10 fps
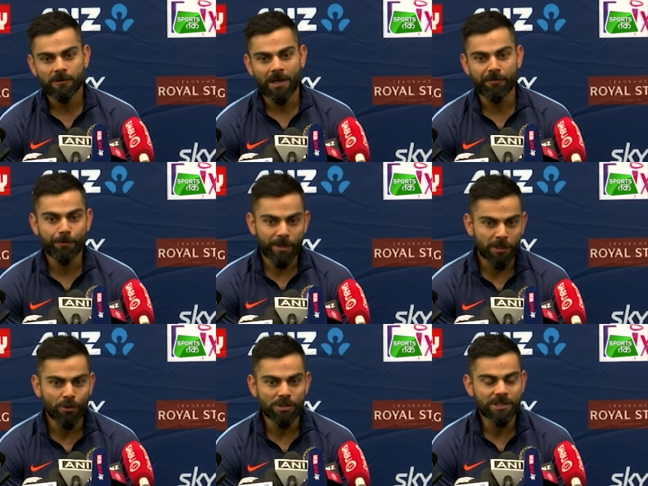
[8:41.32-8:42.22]
having
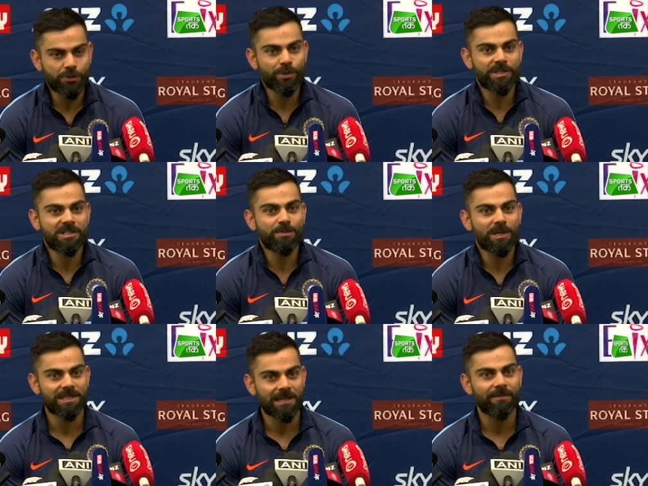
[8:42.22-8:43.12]
been in those situations
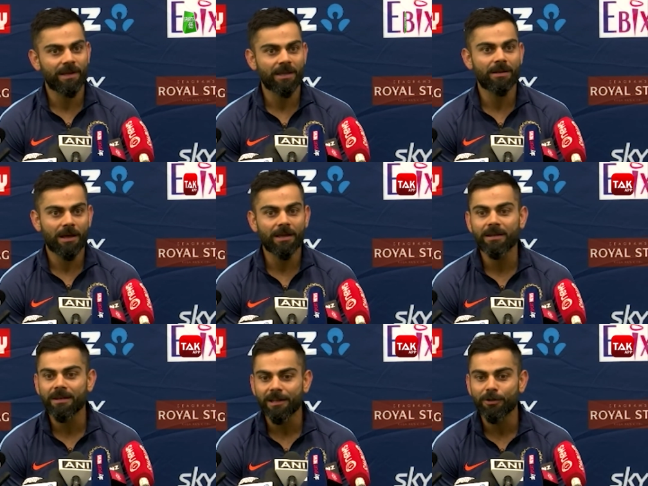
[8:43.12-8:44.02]
myself, I can
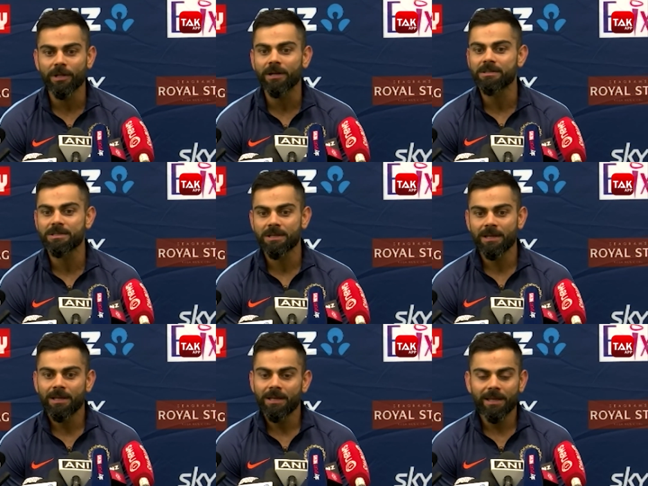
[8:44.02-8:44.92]
tell you that
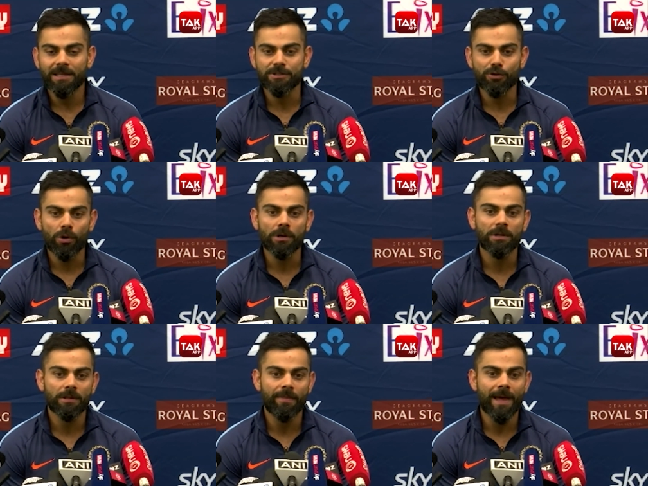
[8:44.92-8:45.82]
it's
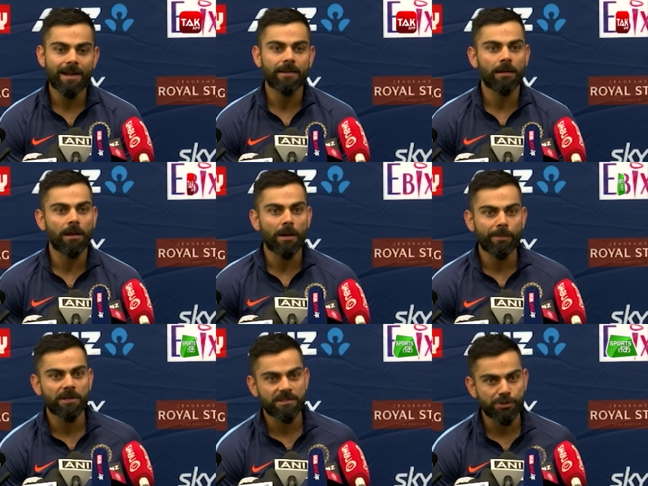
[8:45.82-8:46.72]
not that
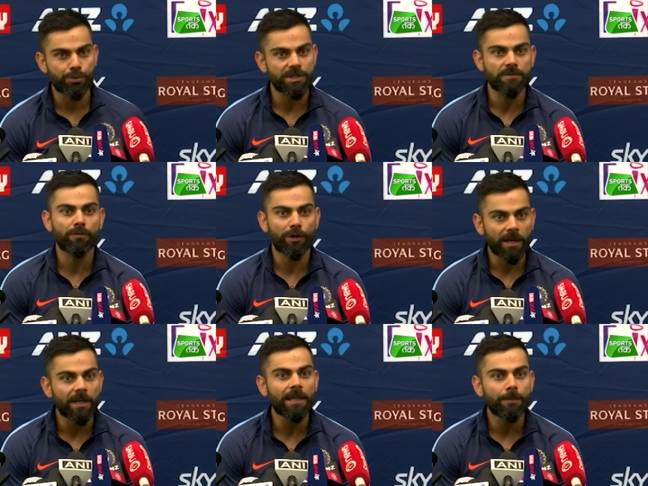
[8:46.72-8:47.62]
alarming a situation for
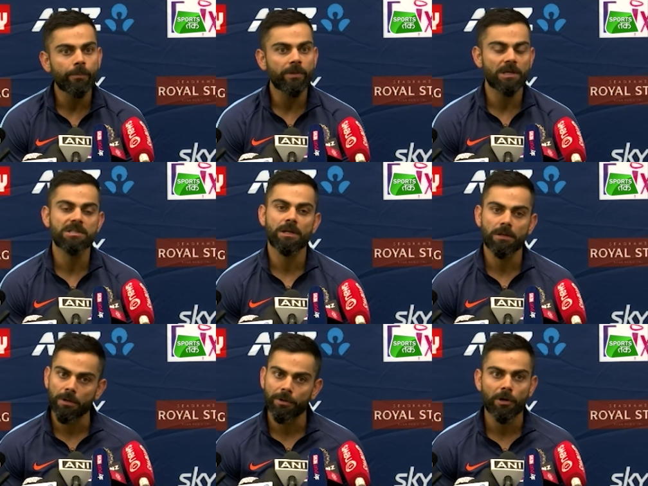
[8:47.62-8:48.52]
any team. Things
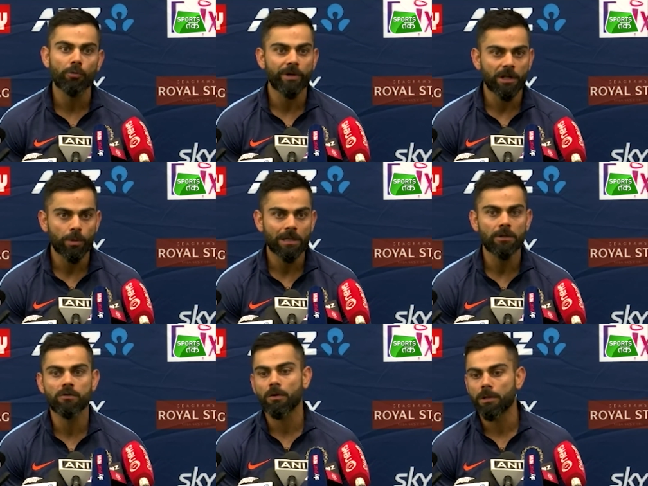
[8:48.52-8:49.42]
can turn around pretty
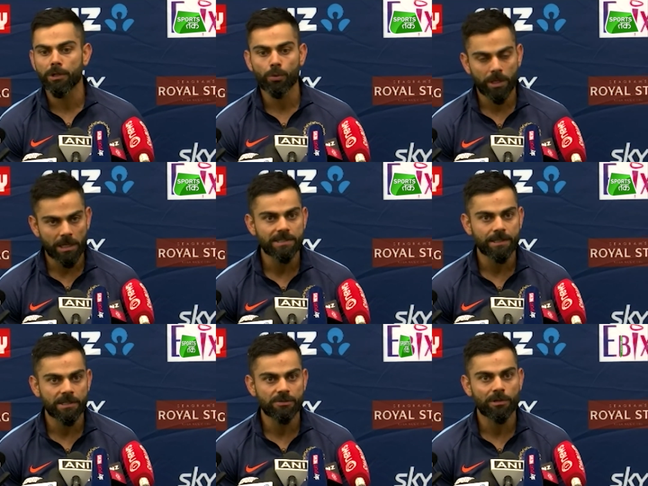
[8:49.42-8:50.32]
quickly. You saw in the ODI
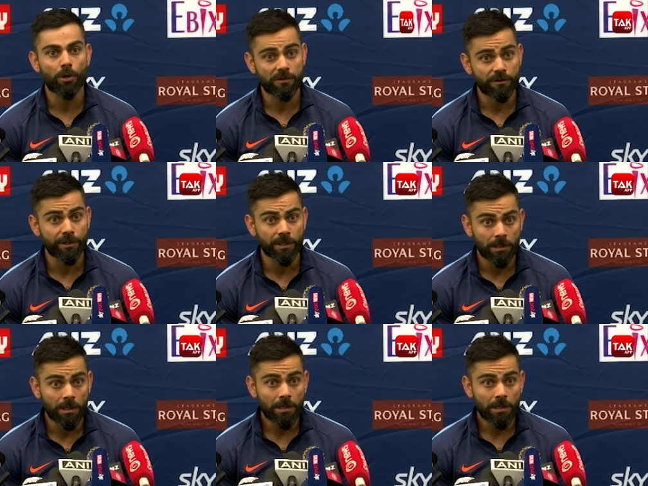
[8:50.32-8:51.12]
series, we lost 3-0.